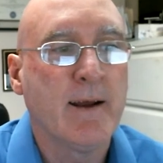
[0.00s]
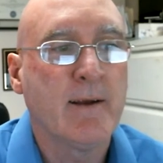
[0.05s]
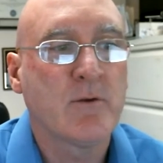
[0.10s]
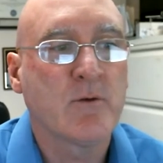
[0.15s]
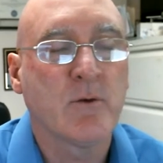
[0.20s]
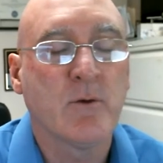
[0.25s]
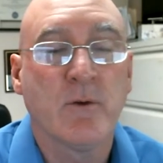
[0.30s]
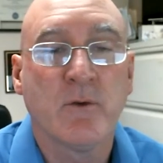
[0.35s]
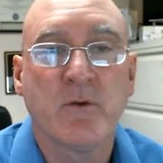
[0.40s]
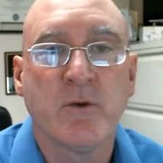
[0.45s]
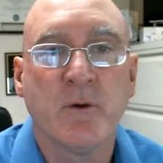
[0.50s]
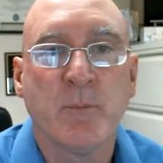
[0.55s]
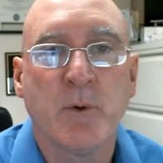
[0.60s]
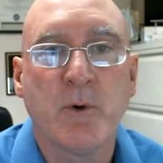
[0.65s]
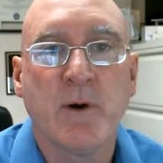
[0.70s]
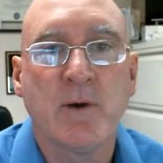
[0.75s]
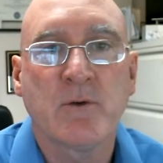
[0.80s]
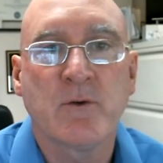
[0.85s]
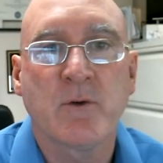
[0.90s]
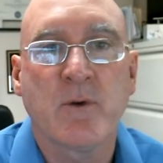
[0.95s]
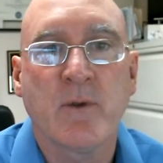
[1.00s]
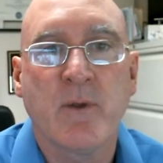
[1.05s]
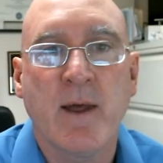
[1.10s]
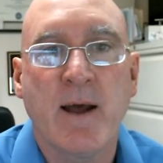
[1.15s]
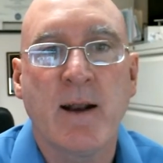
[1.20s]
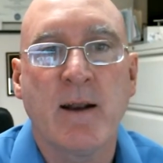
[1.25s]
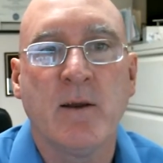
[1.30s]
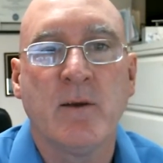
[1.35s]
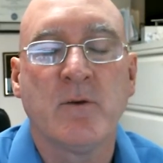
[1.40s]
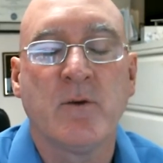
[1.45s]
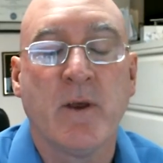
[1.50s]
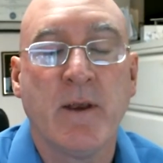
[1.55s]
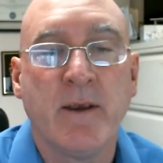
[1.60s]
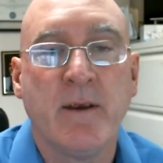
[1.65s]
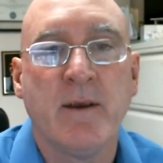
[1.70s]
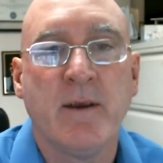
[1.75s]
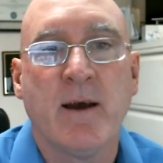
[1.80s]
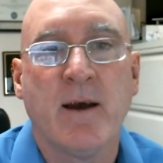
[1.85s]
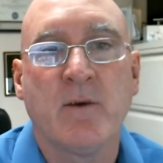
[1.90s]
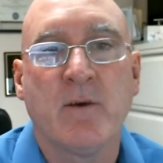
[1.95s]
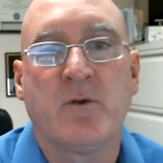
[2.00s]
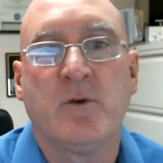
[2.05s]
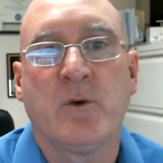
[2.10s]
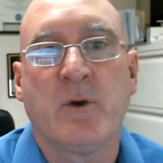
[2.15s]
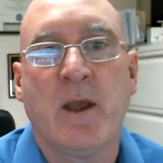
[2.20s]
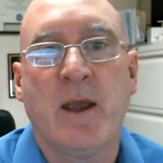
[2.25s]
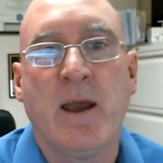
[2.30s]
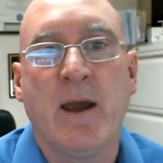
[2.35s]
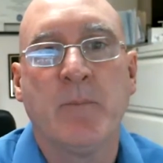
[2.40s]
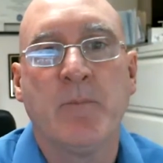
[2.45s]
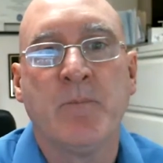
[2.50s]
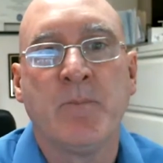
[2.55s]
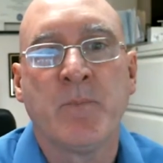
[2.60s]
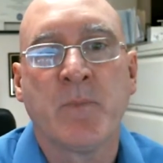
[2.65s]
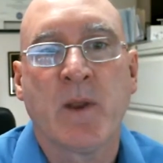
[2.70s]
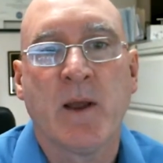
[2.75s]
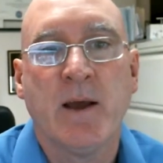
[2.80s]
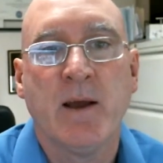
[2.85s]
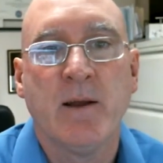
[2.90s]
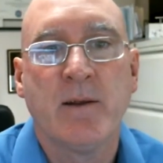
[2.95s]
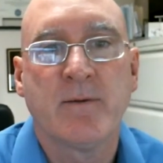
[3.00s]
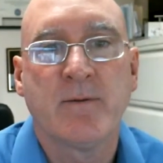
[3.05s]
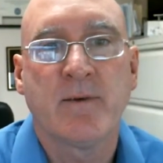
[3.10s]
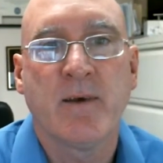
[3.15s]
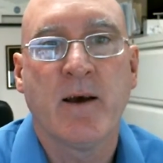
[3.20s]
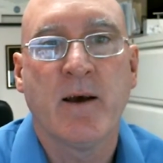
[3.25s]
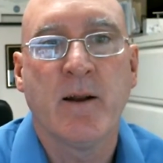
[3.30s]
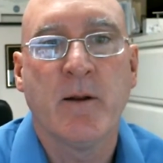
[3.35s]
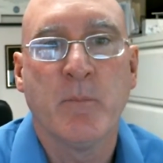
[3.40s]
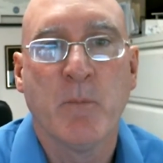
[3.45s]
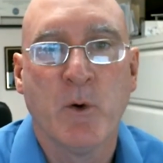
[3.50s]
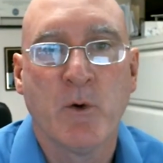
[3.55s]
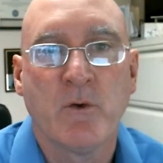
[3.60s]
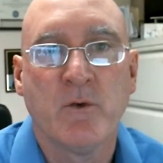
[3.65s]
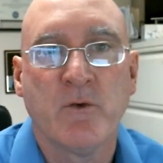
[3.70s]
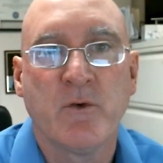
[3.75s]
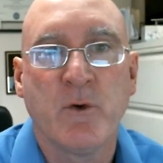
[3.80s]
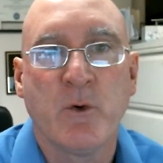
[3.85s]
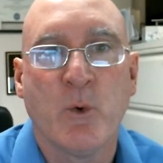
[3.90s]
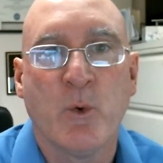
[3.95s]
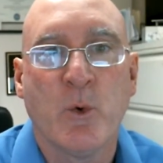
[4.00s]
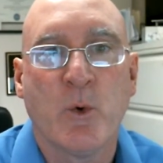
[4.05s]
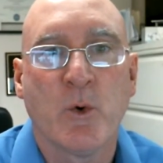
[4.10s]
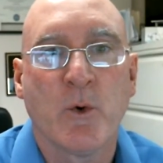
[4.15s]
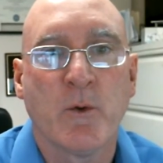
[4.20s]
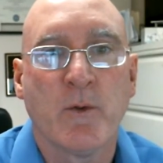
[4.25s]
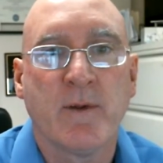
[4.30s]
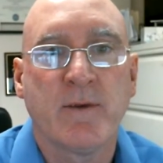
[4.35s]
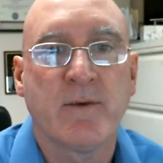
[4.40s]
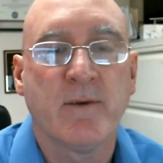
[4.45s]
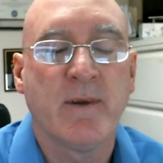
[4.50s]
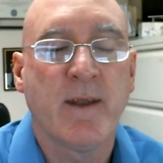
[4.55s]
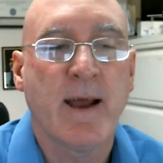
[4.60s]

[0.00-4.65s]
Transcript: And the answer, the simple answer to that is yes, you can. It's uh, an emergency order that's